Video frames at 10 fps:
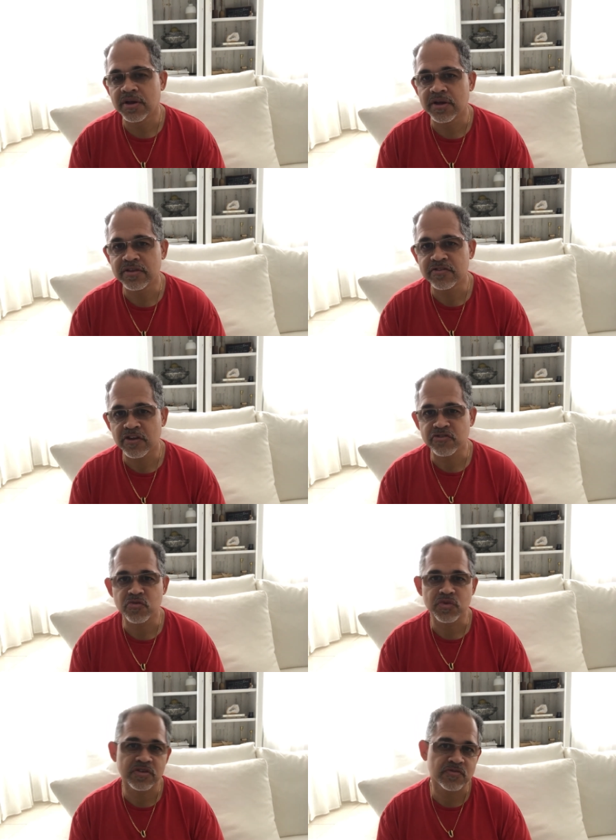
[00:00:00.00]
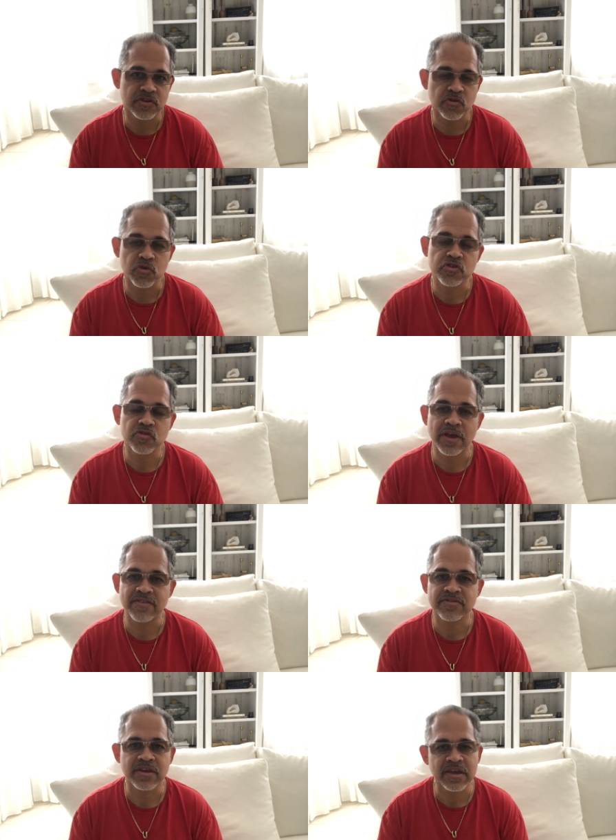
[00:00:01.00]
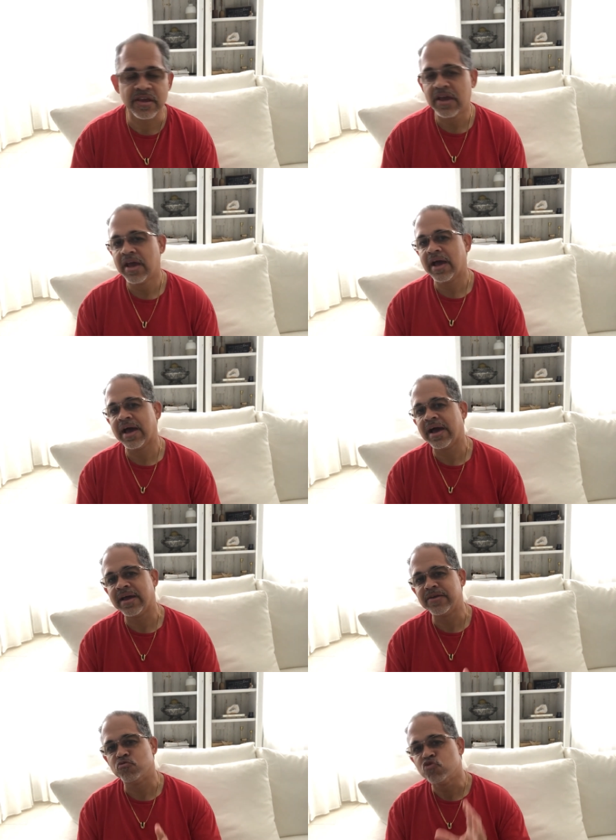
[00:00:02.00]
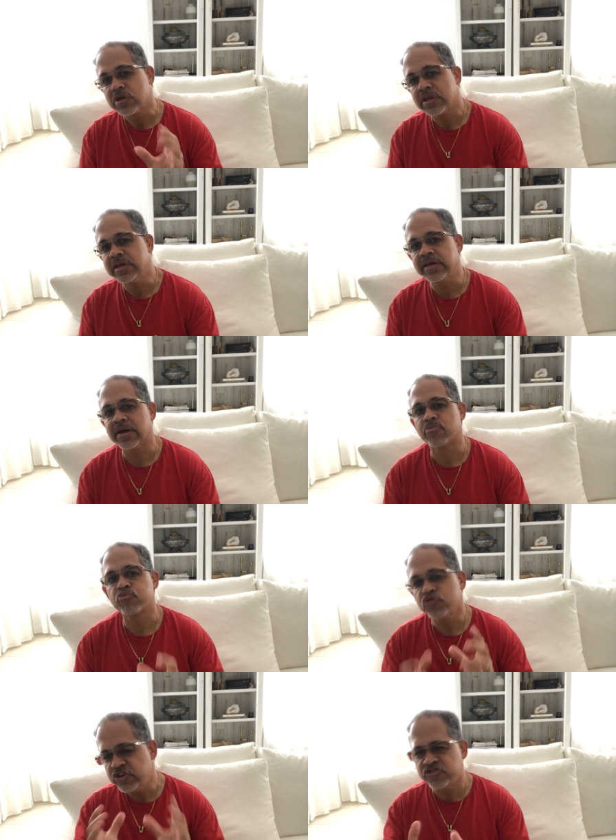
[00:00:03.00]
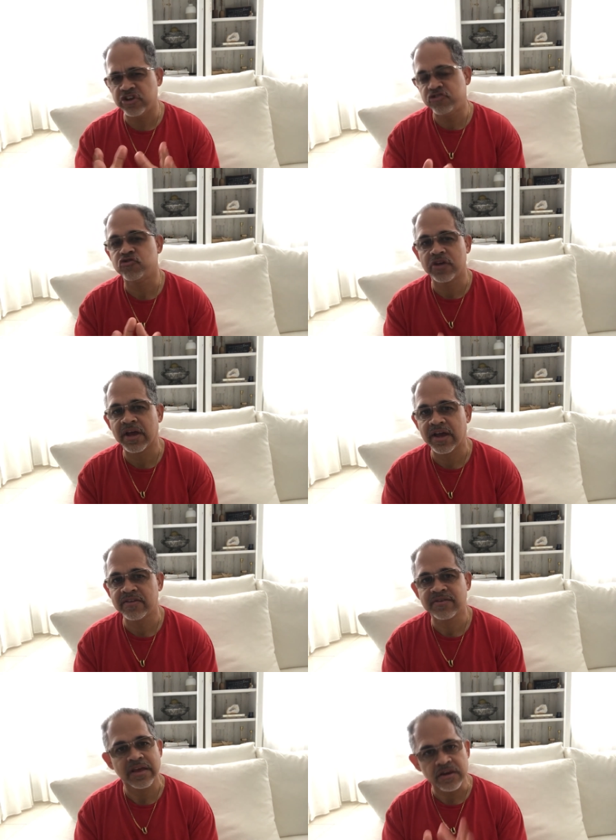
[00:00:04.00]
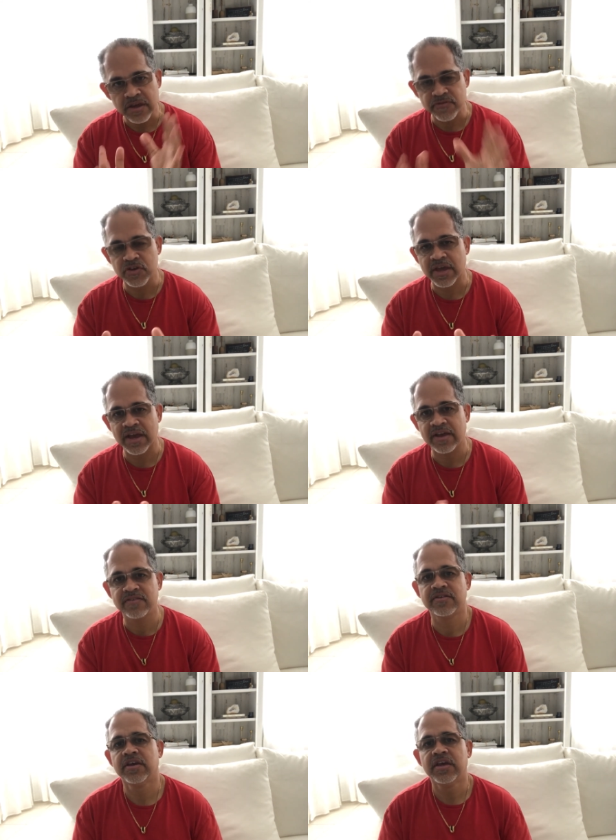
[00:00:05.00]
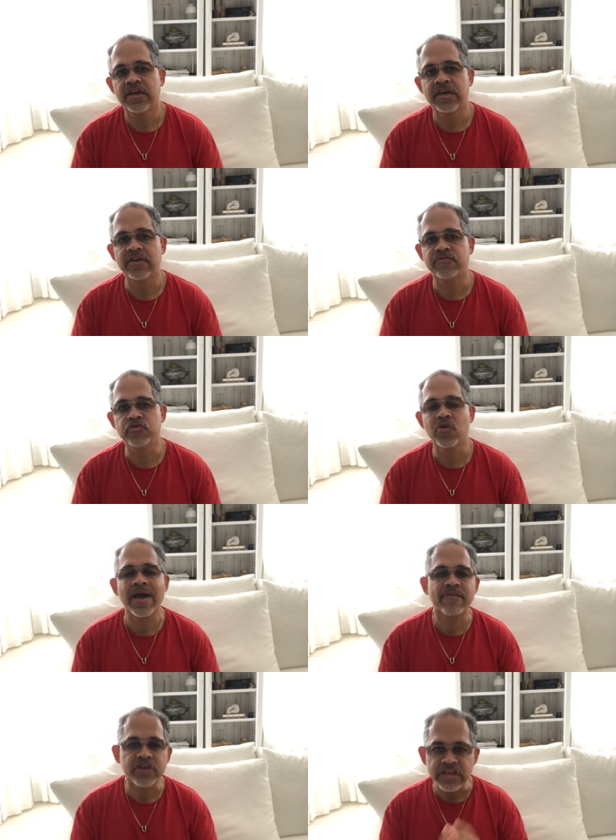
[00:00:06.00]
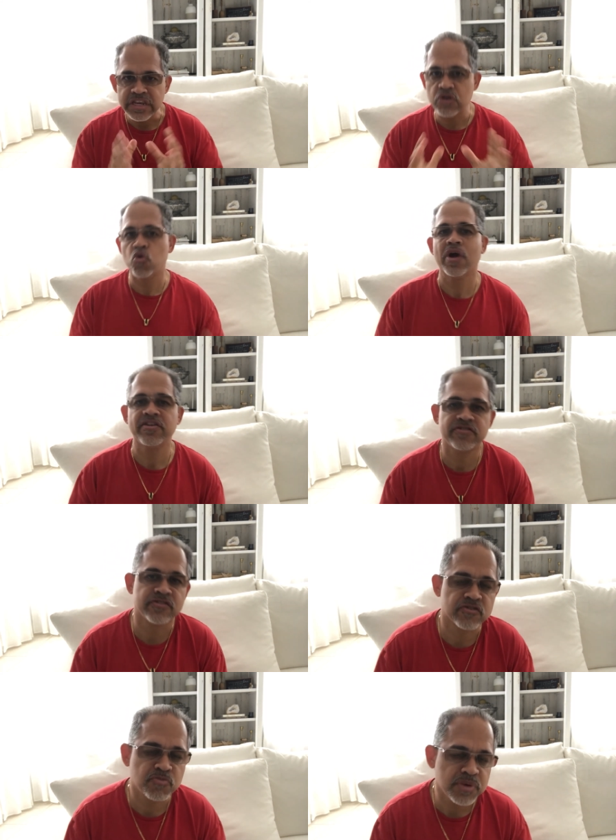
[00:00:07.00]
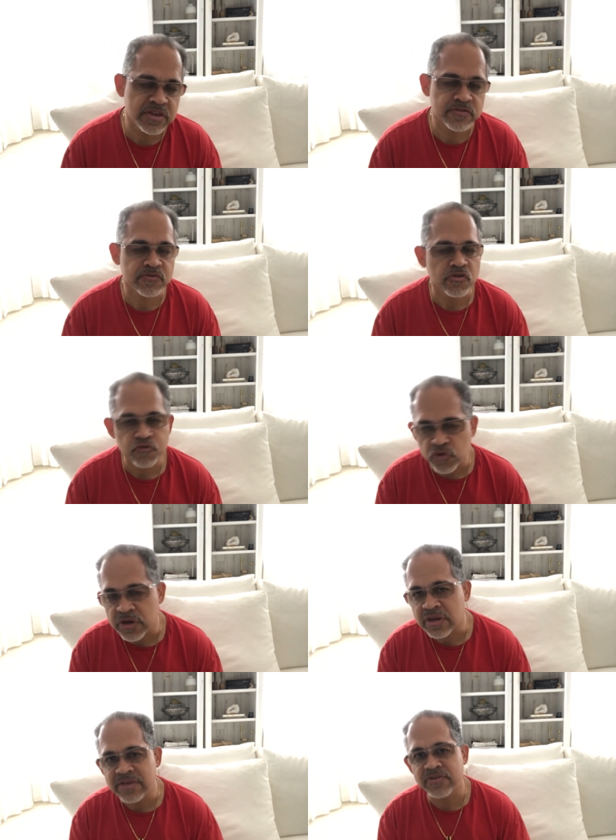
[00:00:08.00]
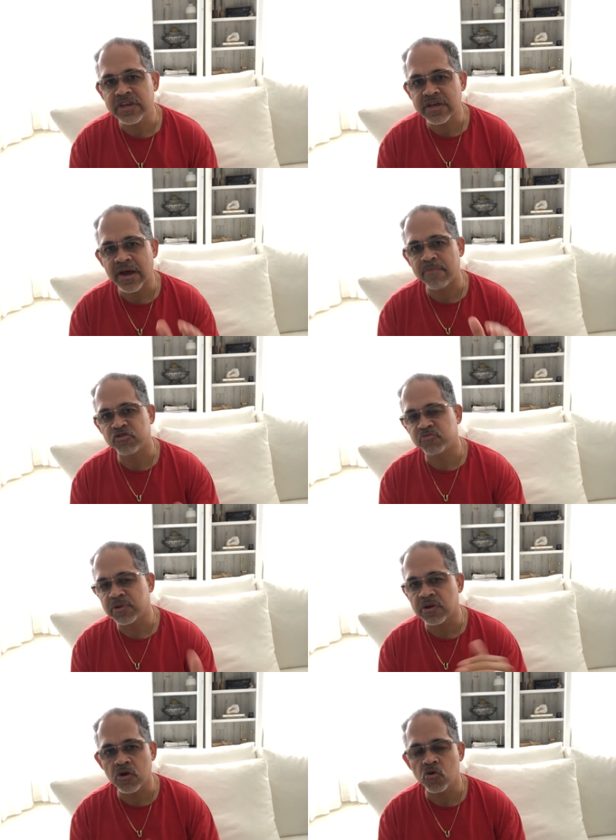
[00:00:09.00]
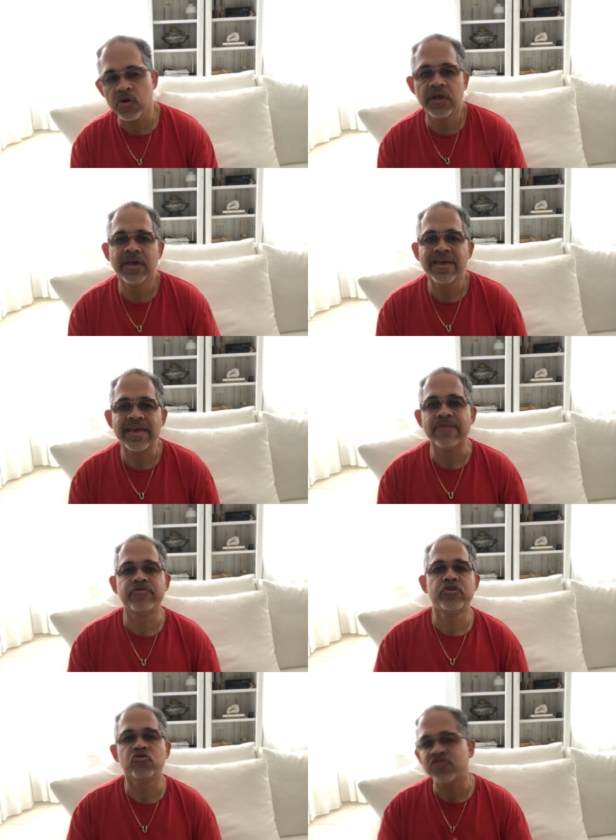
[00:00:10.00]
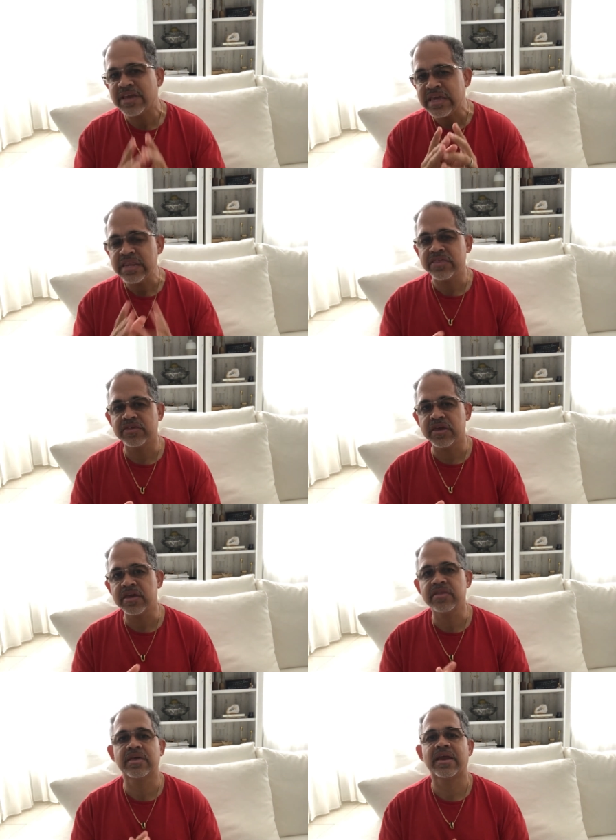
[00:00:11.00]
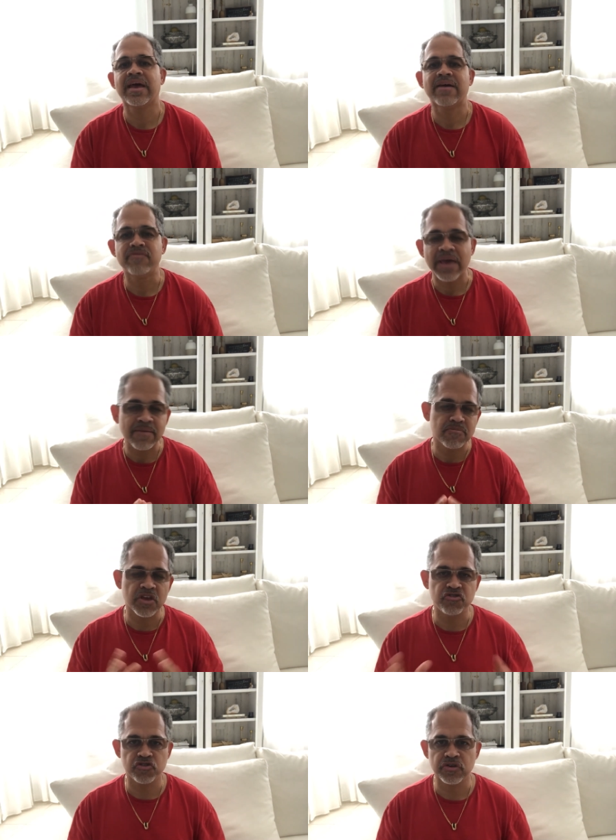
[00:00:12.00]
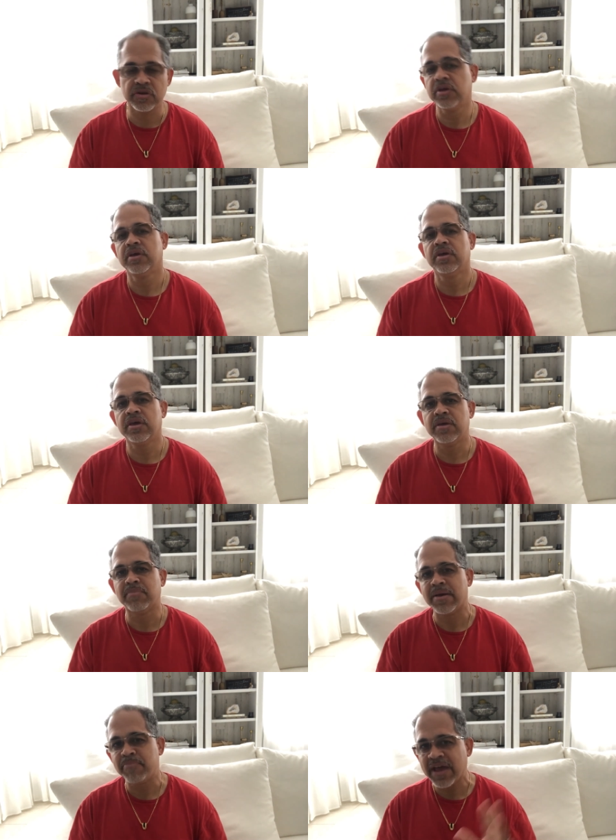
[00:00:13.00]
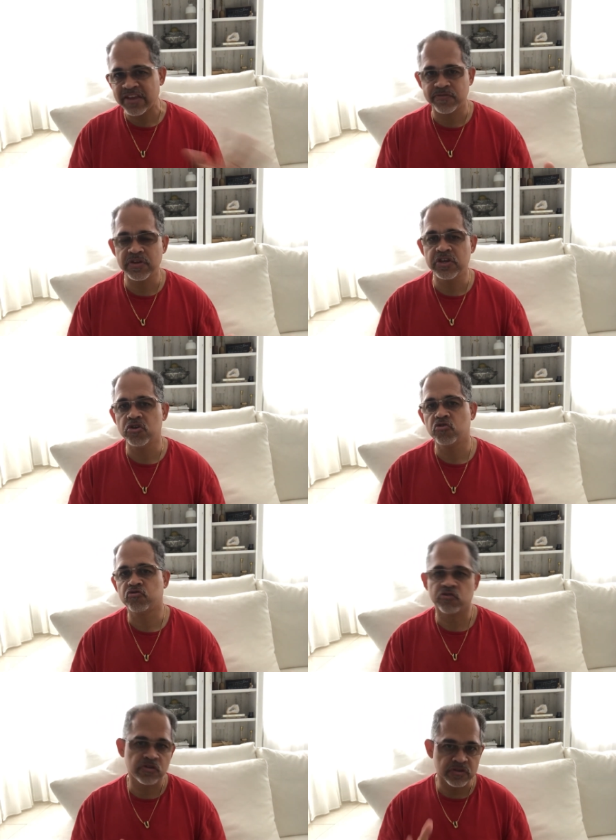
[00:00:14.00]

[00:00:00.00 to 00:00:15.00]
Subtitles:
discussing with this video with you guys today. I really appreciate you guys. I love you guys. If you have any questions, please feel free to leave any comments below. If there's anything that I have not mentioned in my past videos or in